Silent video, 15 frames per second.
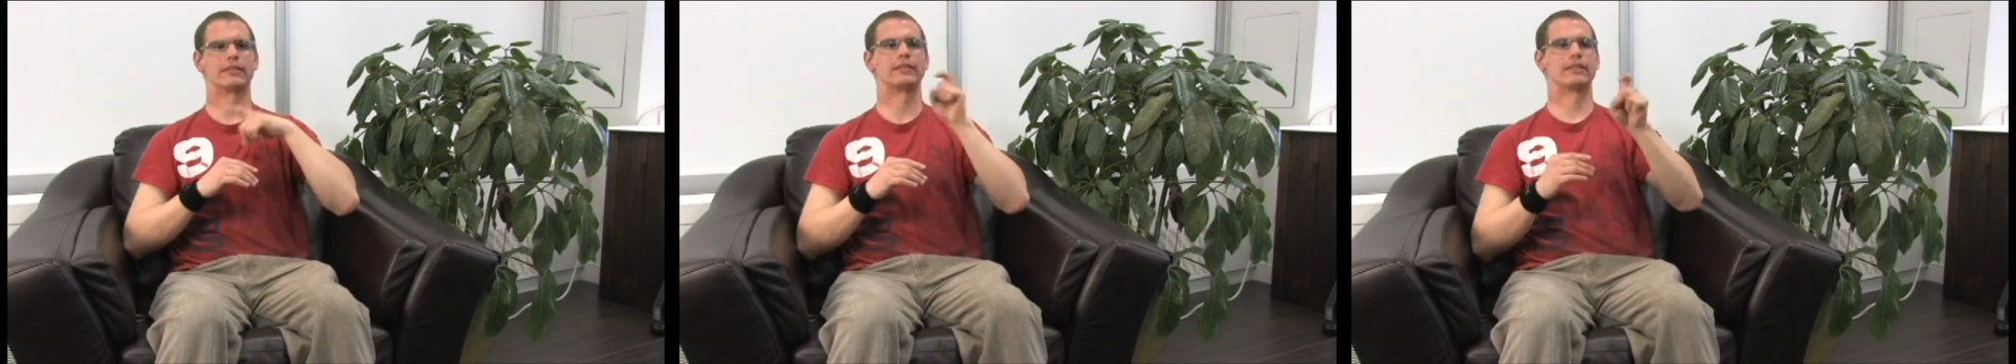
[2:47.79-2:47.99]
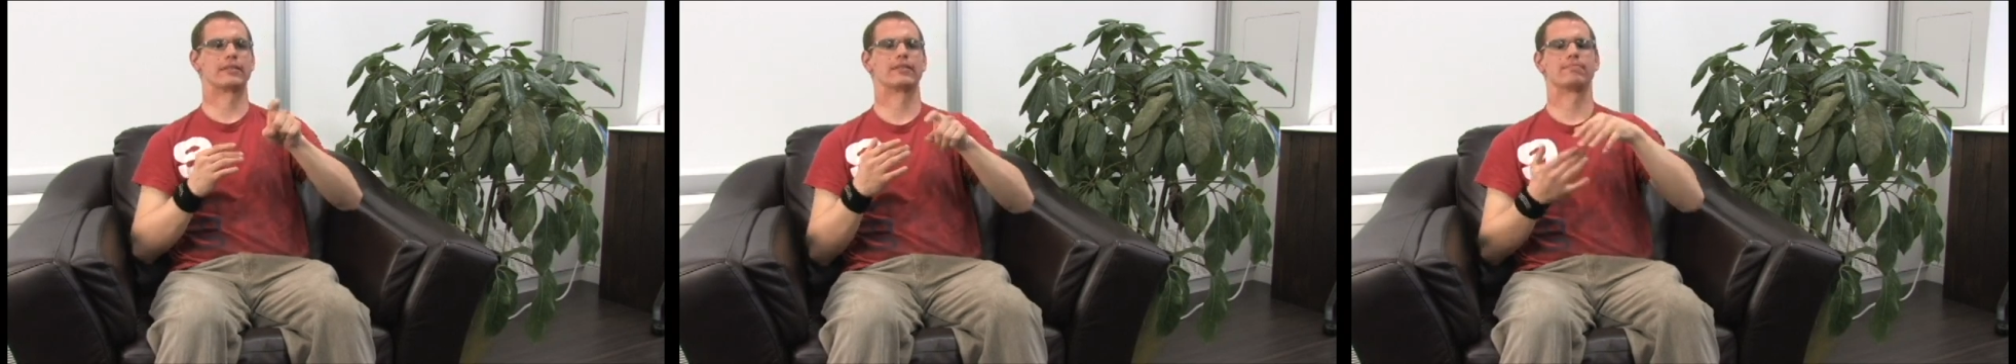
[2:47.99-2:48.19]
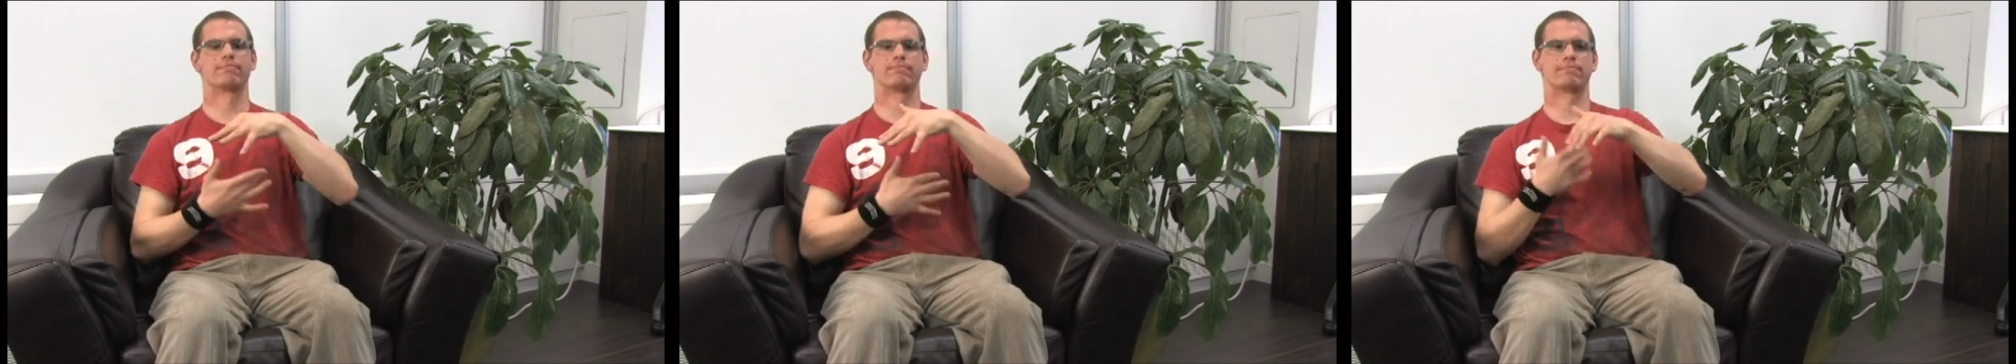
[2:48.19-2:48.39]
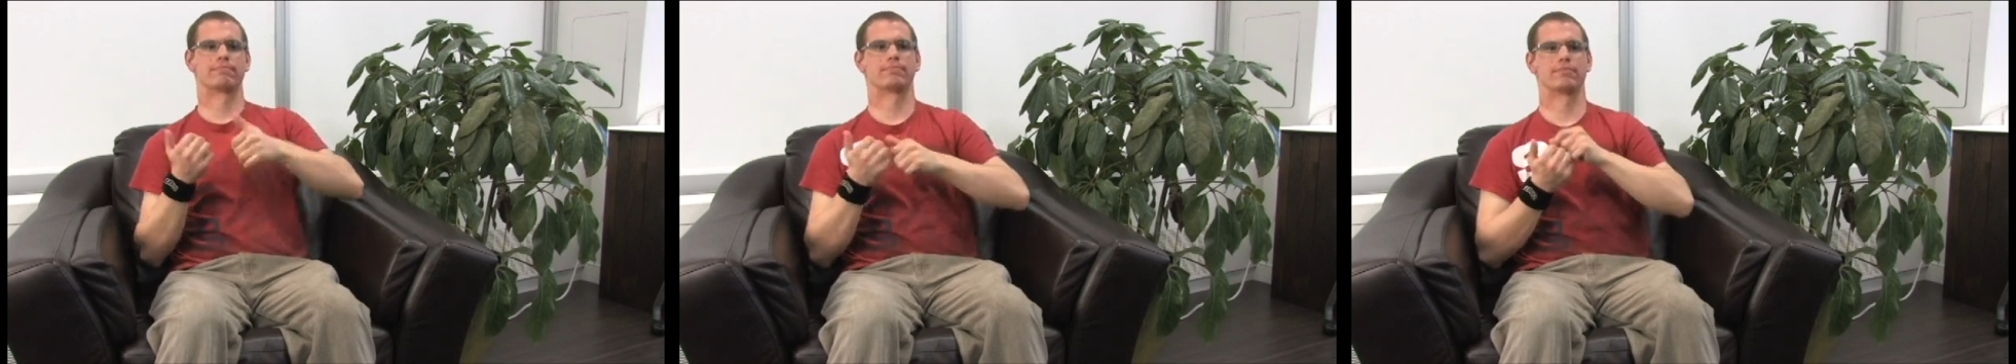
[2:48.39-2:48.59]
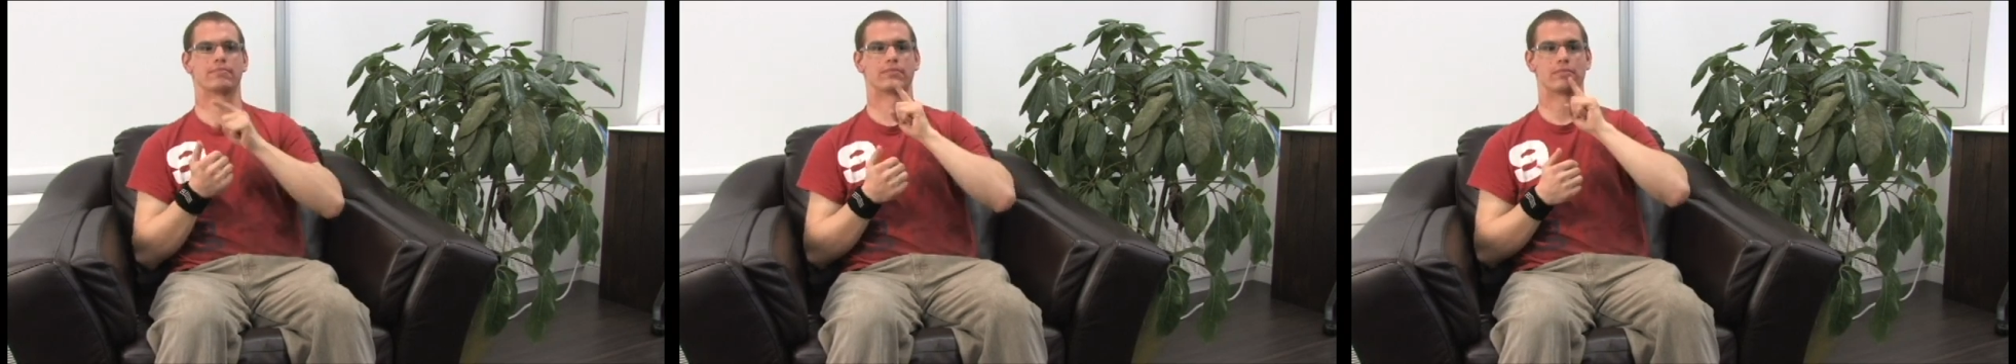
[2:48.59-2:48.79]
If
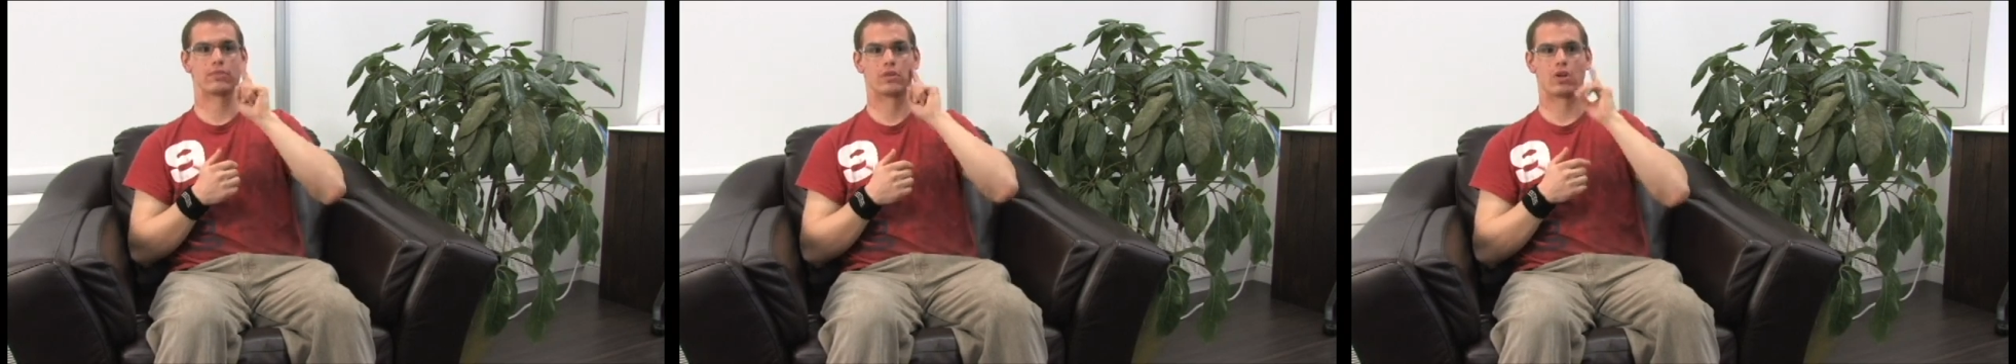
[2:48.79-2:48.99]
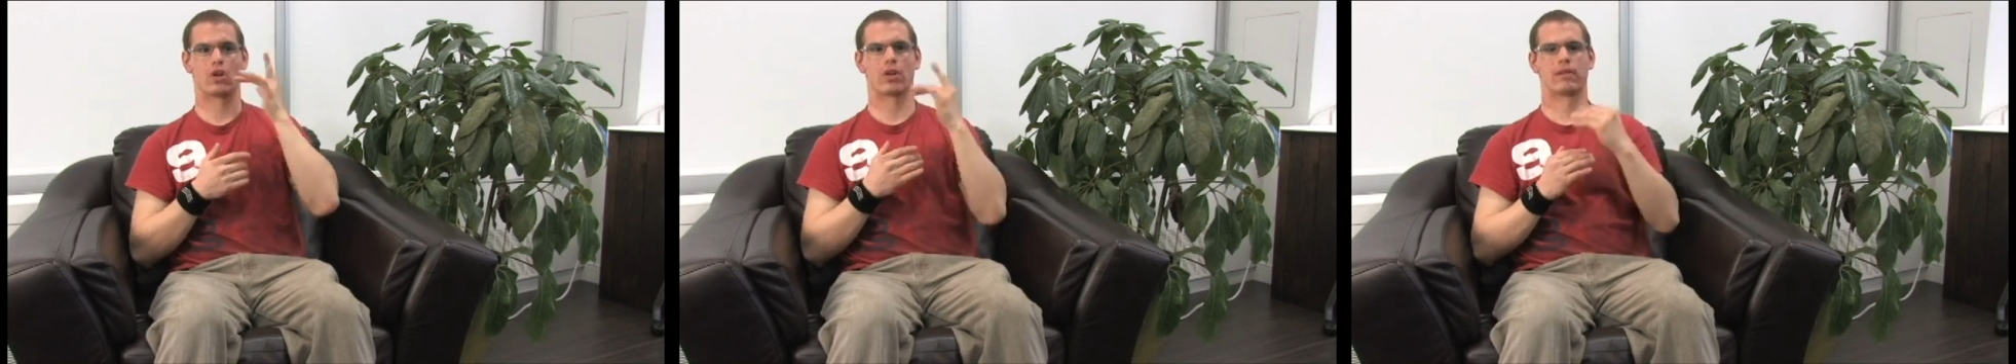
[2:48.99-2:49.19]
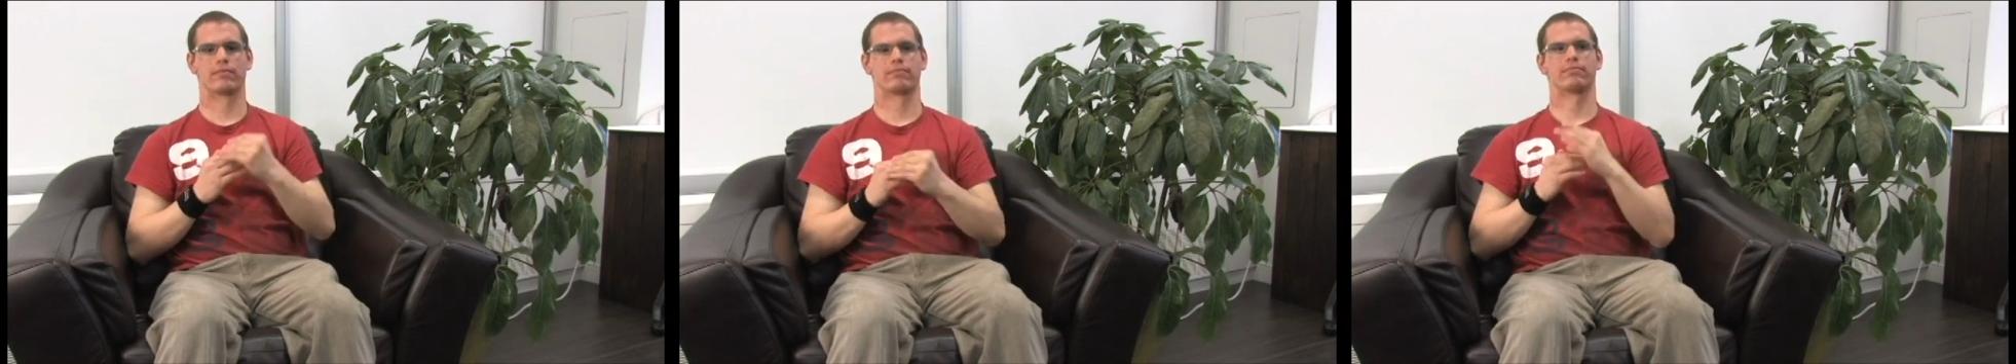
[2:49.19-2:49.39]
I'm hanging